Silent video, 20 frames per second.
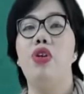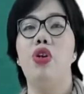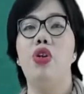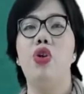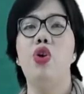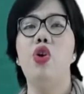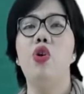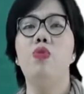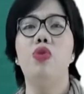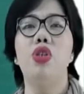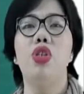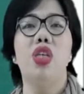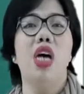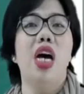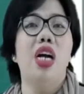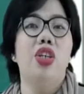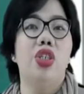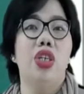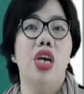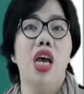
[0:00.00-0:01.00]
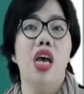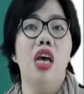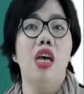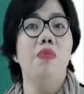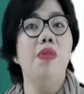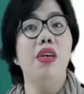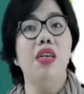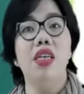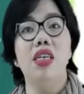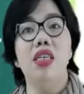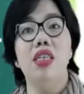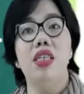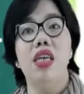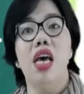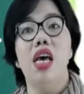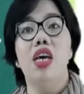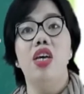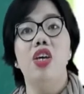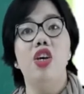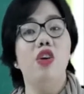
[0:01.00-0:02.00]
on whom to touch because
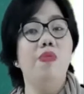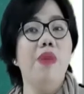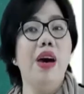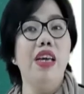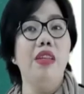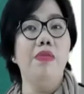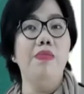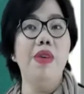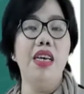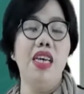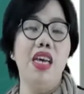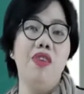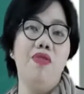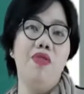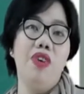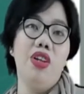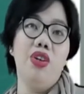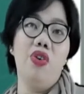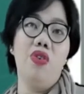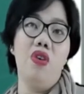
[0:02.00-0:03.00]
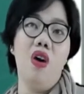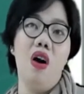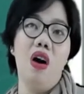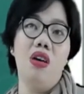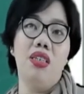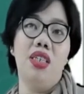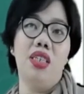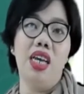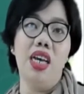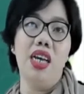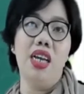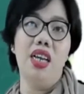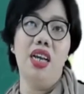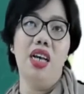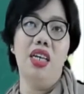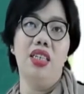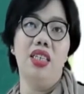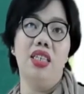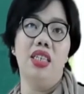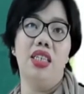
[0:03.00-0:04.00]
you might be giving the wrong
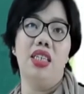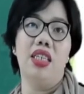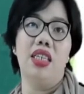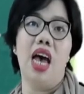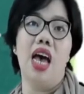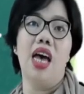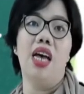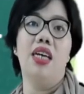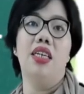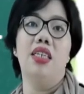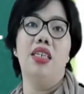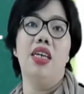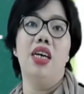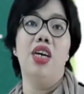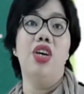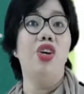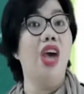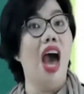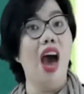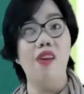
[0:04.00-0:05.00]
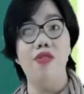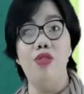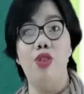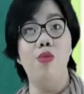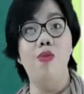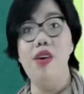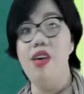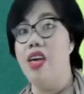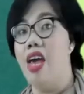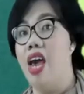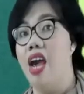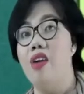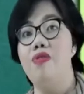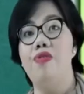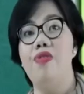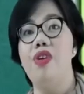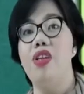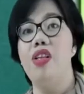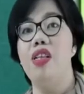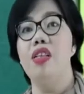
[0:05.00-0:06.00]
signals. You have to be
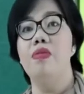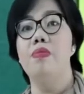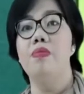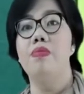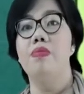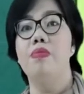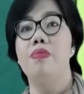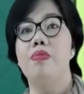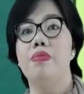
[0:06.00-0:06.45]
careful.